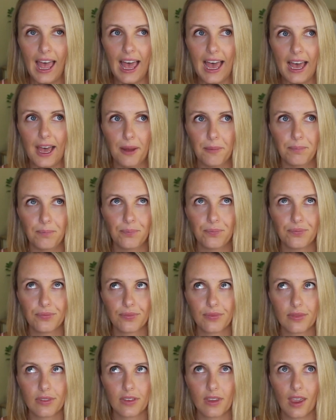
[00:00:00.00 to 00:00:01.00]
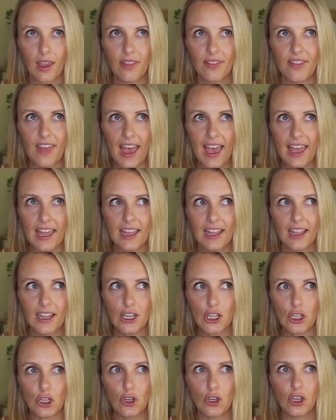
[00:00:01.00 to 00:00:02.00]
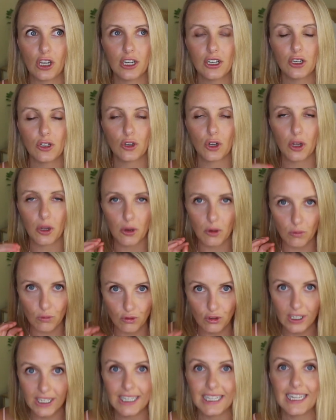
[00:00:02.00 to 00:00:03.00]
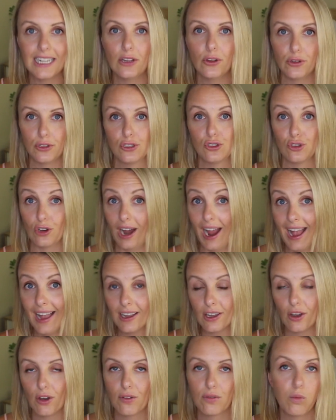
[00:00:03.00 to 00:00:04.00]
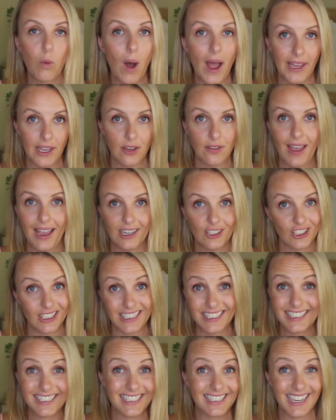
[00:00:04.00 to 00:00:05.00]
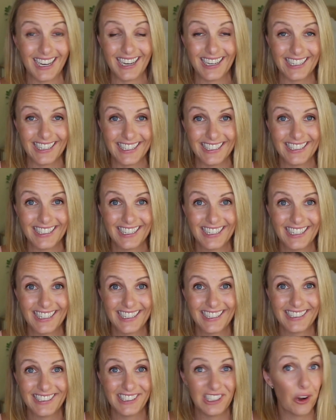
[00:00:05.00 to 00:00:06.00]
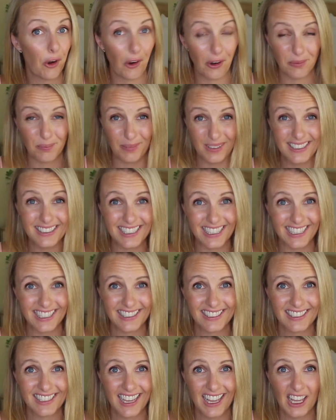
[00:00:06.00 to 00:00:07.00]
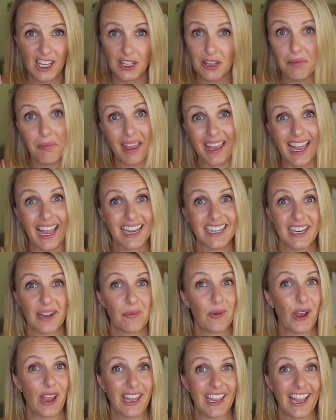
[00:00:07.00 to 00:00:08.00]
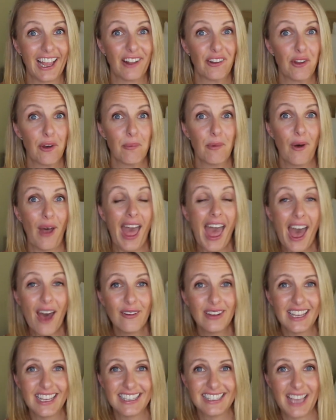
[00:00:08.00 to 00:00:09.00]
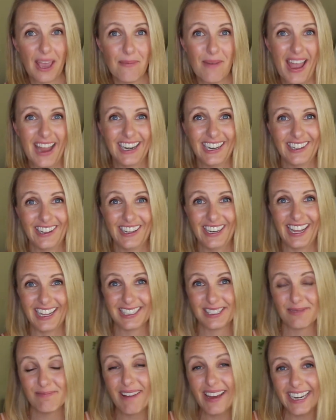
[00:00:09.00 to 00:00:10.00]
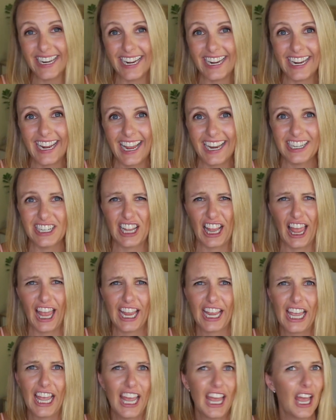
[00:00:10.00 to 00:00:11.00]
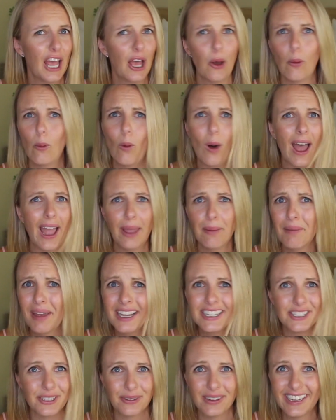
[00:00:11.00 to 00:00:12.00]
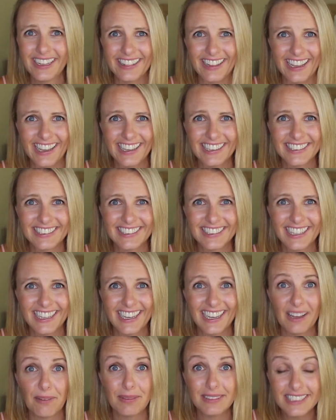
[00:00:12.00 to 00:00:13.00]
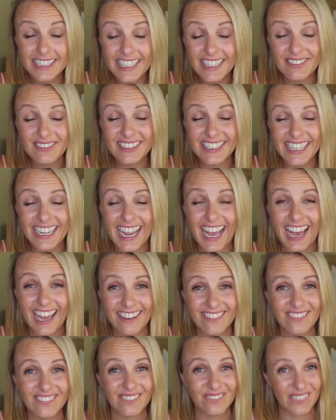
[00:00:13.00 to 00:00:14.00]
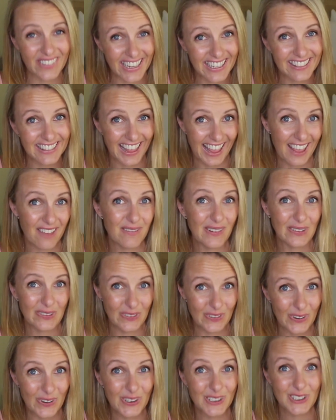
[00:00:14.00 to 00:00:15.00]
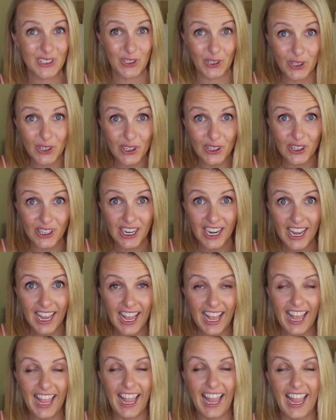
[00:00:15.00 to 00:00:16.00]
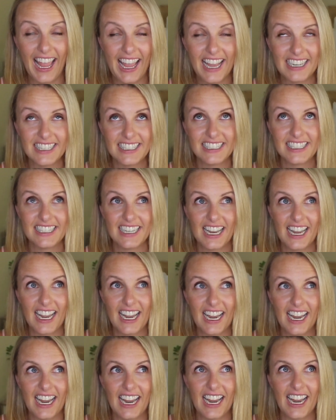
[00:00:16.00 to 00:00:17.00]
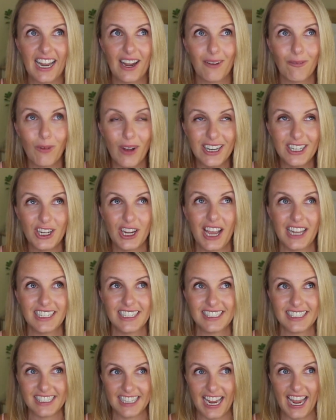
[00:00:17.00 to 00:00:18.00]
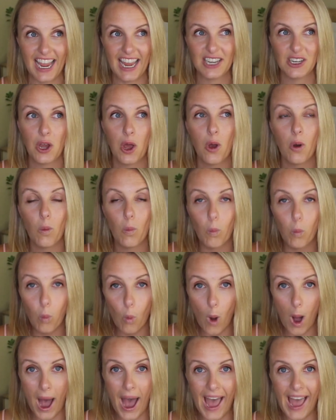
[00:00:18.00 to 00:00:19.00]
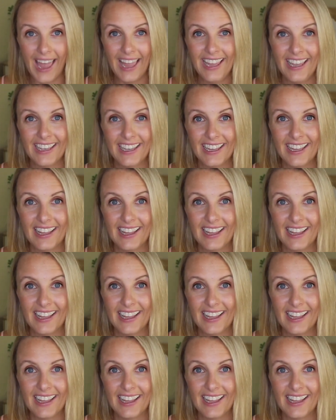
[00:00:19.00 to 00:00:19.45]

that you can really lose track of why you actually started your own business. You may end up working a lot more hours, get paid a lot less money, and you're like, why am I doing this? Believe me, I've been there before too. And when you understand why,